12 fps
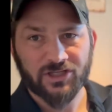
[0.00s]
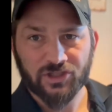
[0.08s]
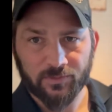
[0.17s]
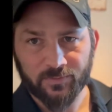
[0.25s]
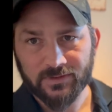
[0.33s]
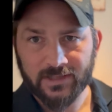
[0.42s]

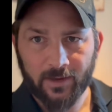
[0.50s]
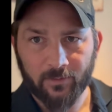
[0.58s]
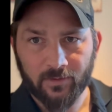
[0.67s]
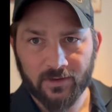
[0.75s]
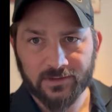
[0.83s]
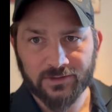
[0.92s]
super stable
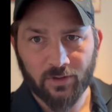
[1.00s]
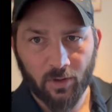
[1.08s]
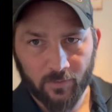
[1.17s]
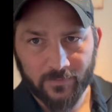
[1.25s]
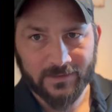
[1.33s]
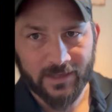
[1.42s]
because it's
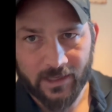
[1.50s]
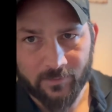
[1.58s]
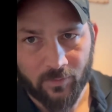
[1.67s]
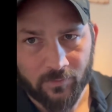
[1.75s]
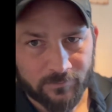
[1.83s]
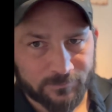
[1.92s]
on the
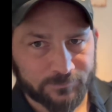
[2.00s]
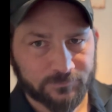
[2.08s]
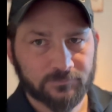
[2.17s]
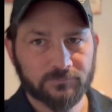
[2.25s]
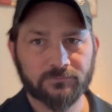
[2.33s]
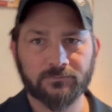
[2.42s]
table.
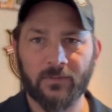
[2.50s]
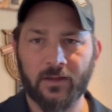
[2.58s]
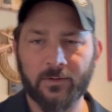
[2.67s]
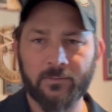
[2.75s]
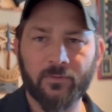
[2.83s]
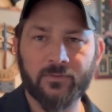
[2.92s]

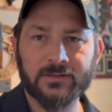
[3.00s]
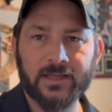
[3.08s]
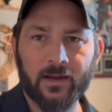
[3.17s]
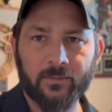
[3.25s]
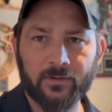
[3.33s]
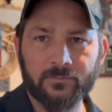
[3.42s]
Let me move this
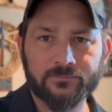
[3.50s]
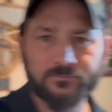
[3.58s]
camera.